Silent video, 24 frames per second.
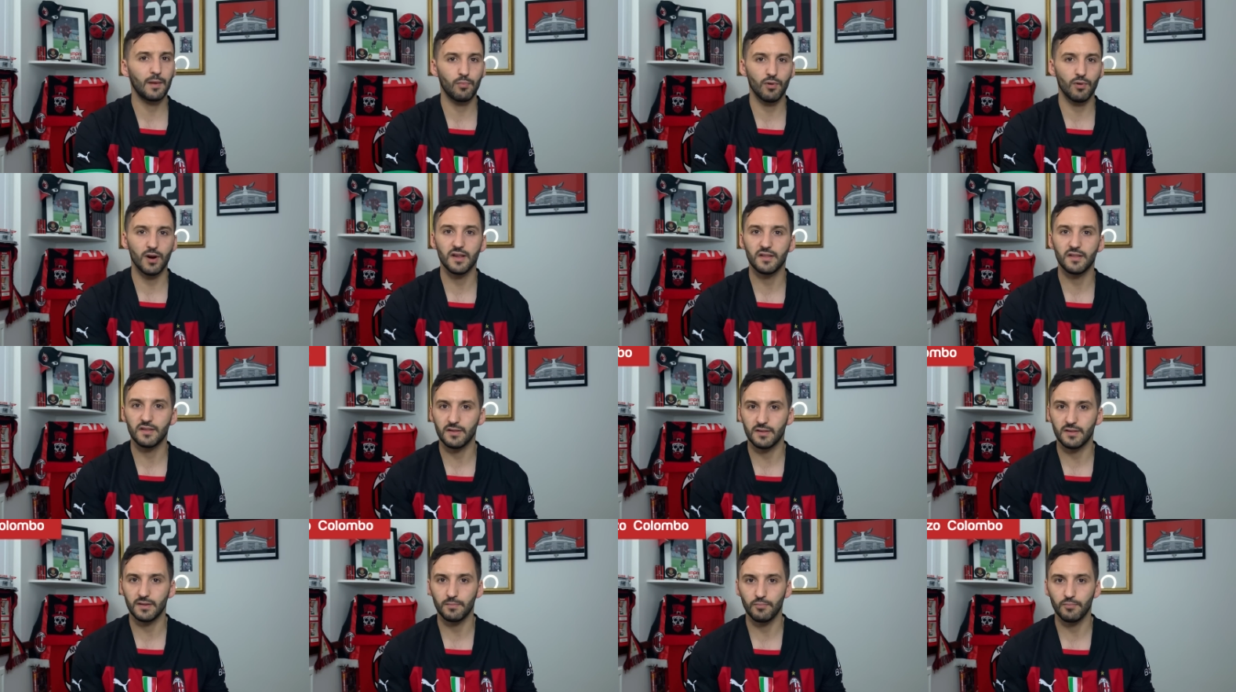
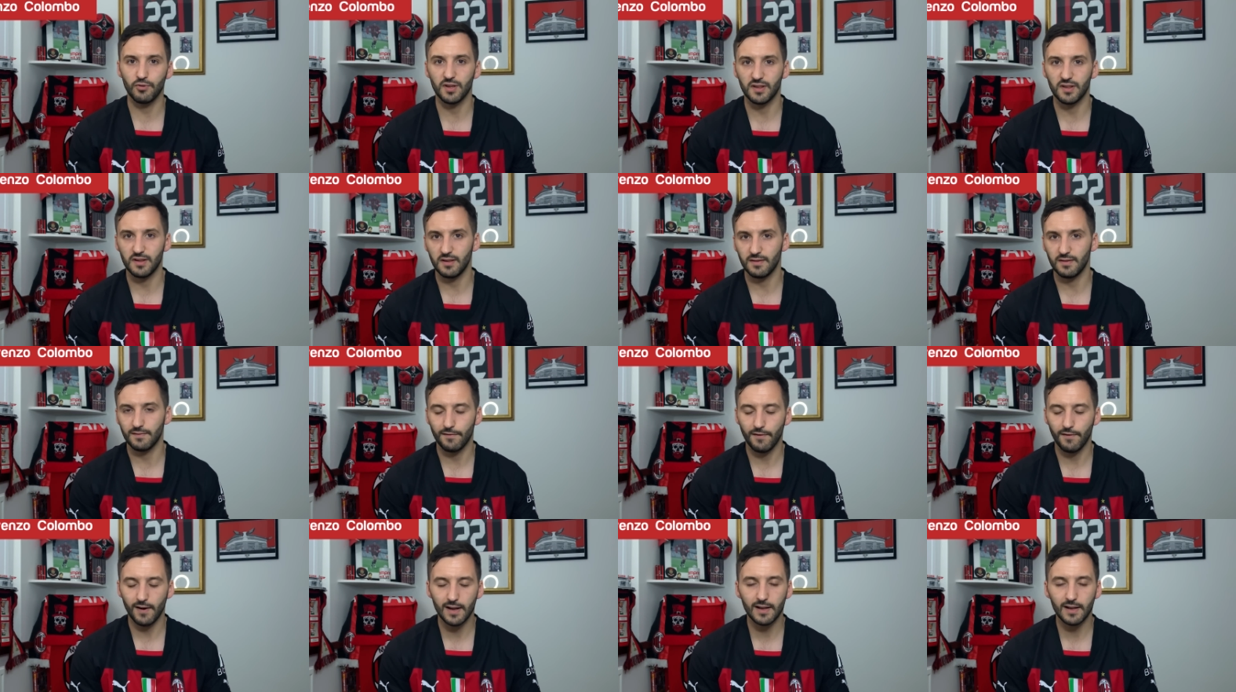braces in preseason
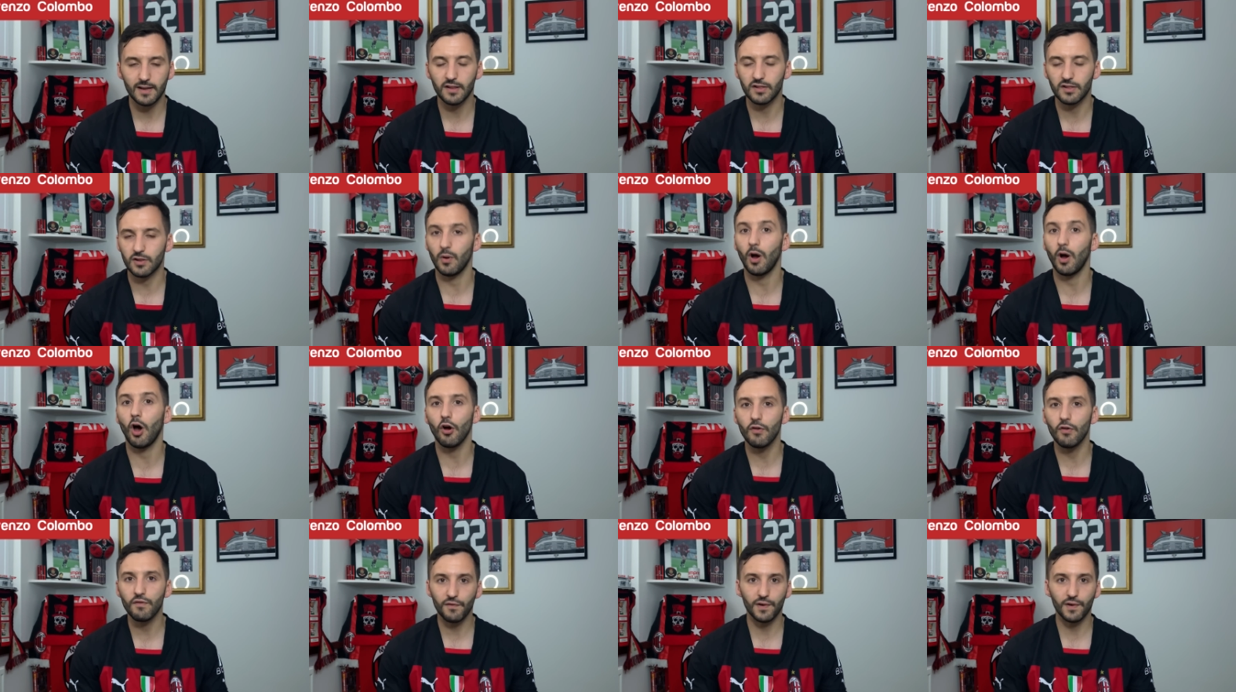friendly. So
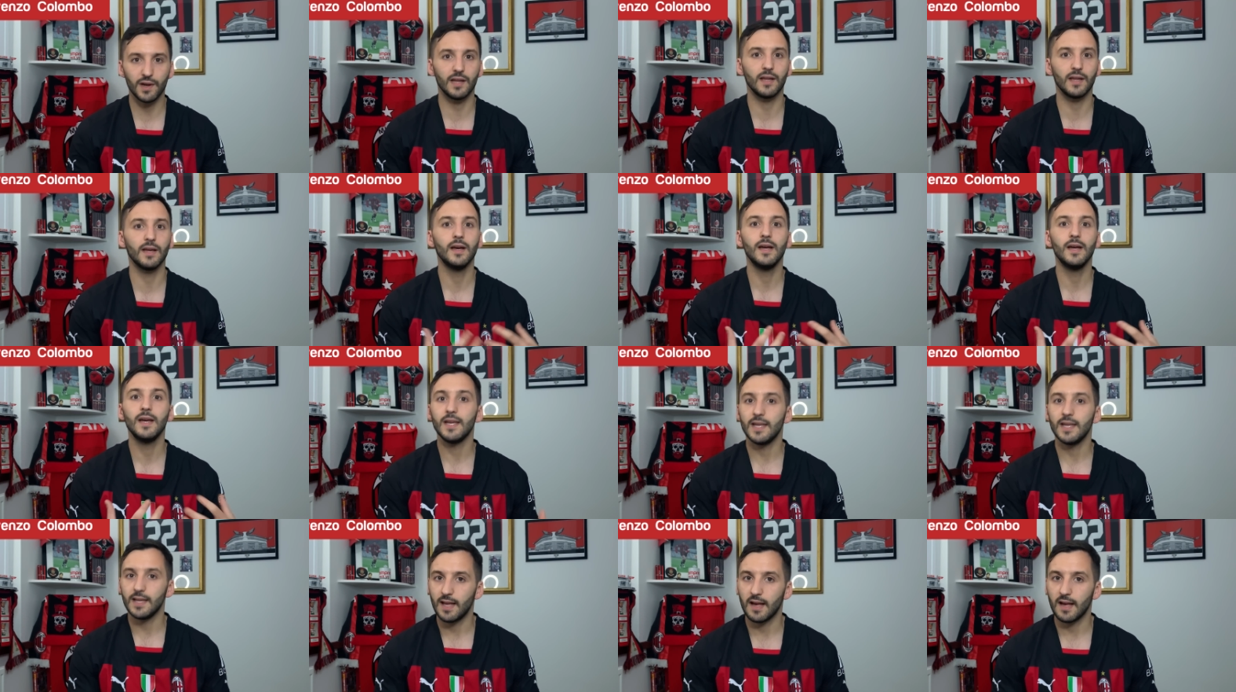hopefully
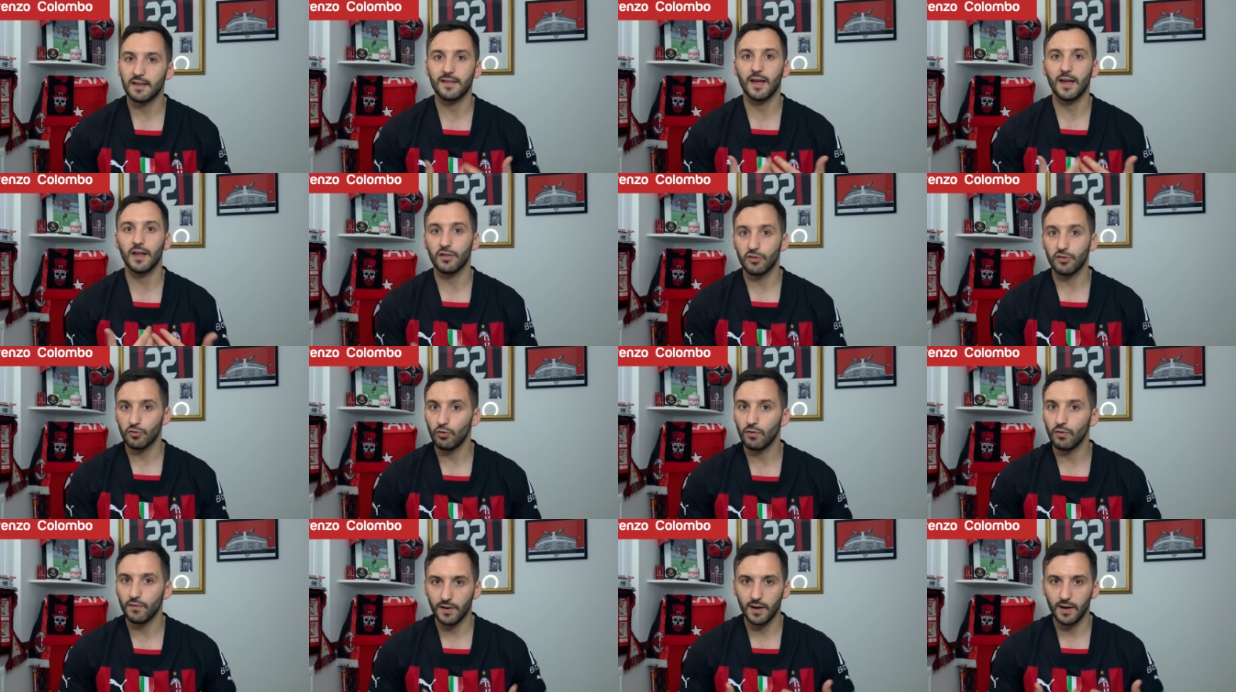he gets that
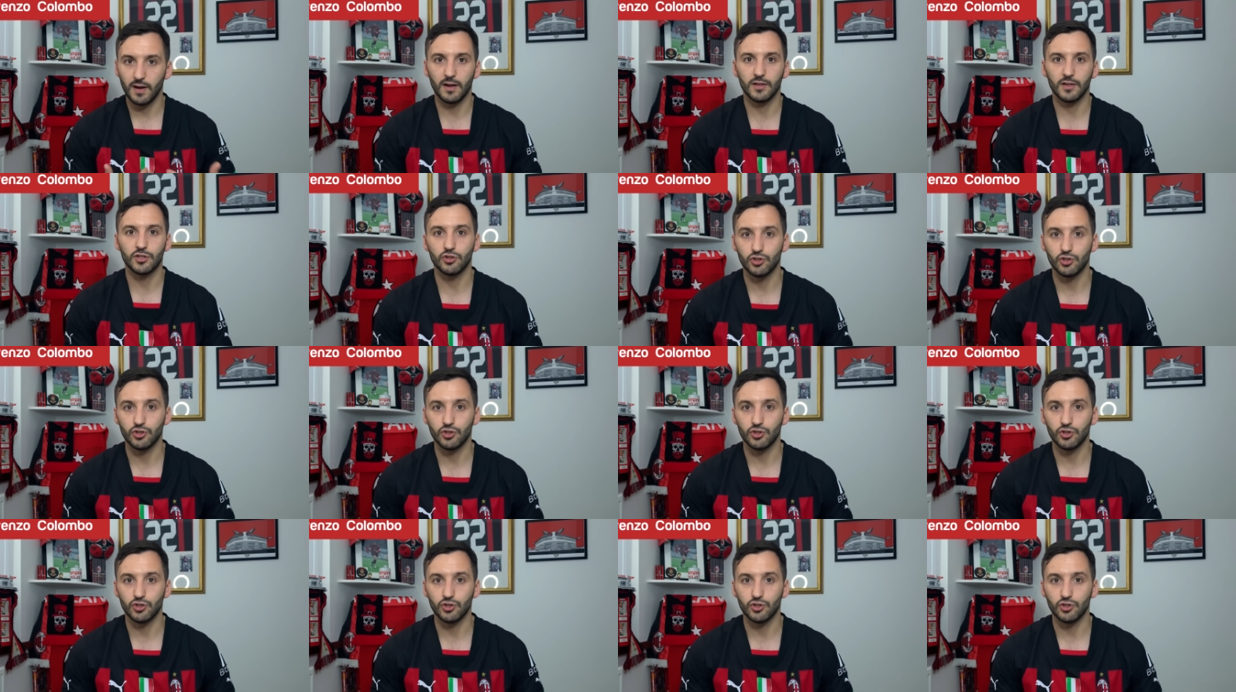sort of uh,